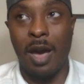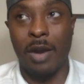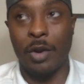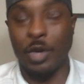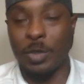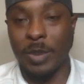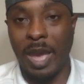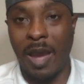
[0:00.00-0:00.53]

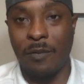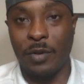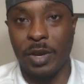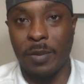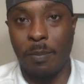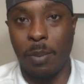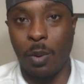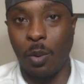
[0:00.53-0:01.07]
Christian
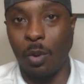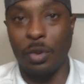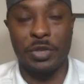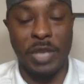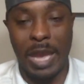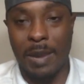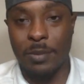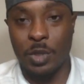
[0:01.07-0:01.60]
McCaffrey pulled
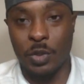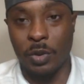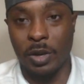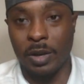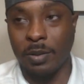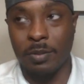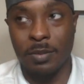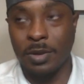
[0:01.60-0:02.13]
his
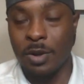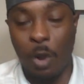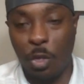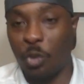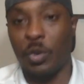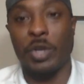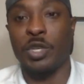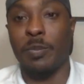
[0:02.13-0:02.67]
hamstring. No
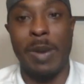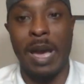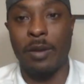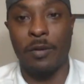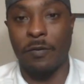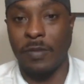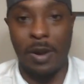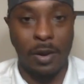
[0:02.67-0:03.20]

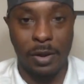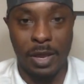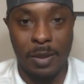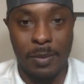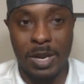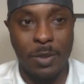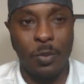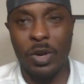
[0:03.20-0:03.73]
300-pounder fell on
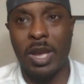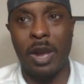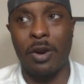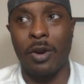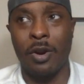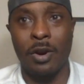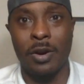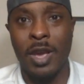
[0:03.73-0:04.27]
him. And then when he got
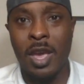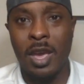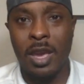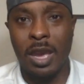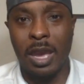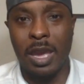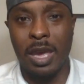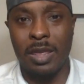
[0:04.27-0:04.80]
hurt
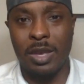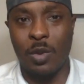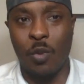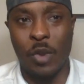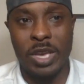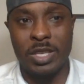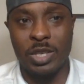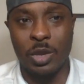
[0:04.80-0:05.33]
in, I think,
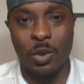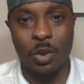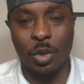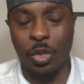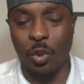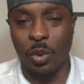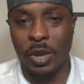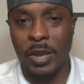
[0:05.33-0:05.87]
week two or
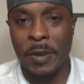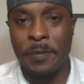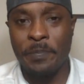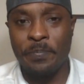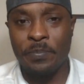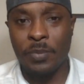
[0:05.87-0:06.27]
three